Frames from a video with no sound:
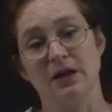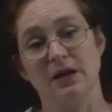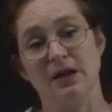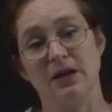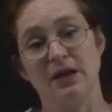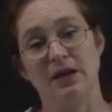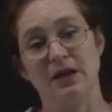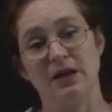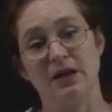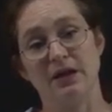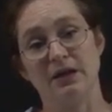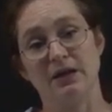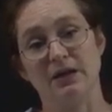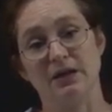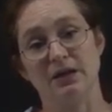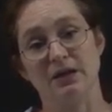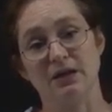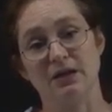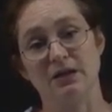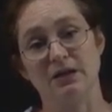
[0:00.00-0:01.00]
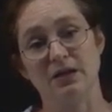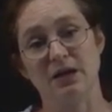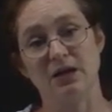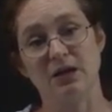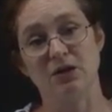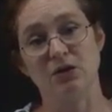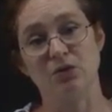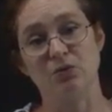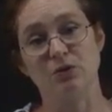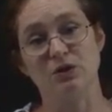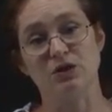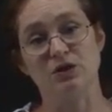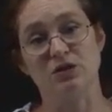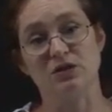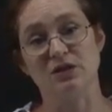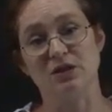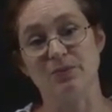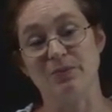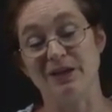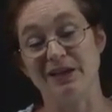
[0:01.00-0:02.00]
a container which is
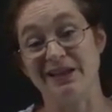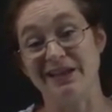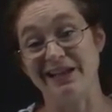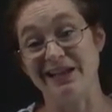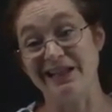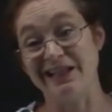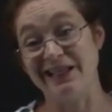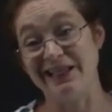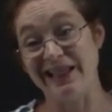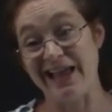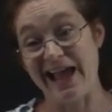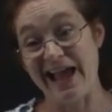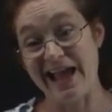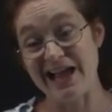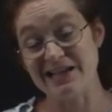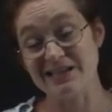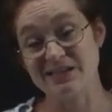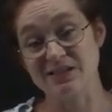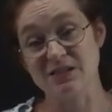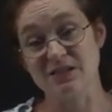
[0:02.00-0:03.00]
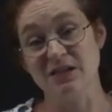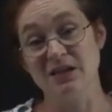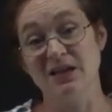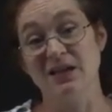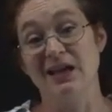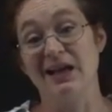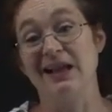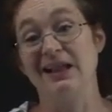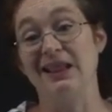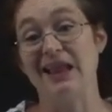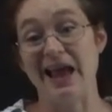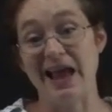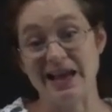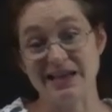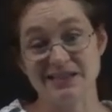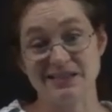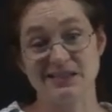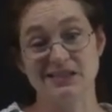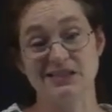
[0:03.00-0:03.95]
typically glass. Glass